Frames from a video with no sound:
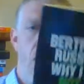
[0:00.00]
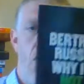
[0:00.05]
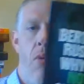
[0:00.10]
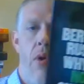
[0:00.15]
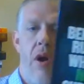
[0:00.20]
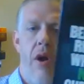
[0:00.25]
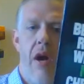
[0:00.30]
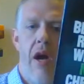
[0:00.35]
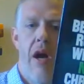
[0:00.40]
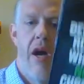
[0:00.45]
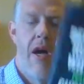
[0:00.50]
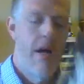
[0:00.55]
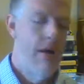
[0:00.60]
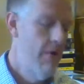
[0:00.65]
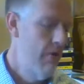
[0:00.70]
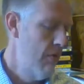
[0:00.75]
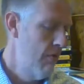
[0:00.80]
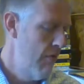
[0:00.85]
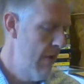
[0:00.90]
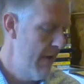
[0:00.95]
where I
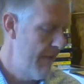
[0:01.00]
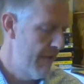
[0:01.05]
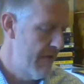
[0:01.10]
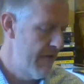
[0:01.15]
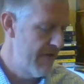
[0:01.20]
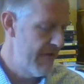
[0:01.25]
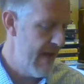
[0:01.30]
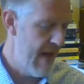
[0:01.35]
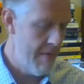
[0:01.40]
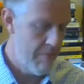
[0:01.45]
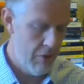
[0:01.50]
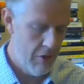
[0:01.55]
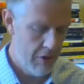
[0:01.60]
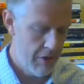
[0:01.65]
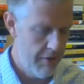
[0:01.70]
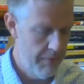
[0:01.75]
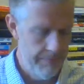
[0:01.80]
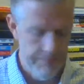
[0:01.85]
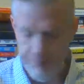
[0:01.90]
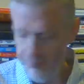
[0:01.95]
reference that
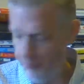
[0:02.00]
book.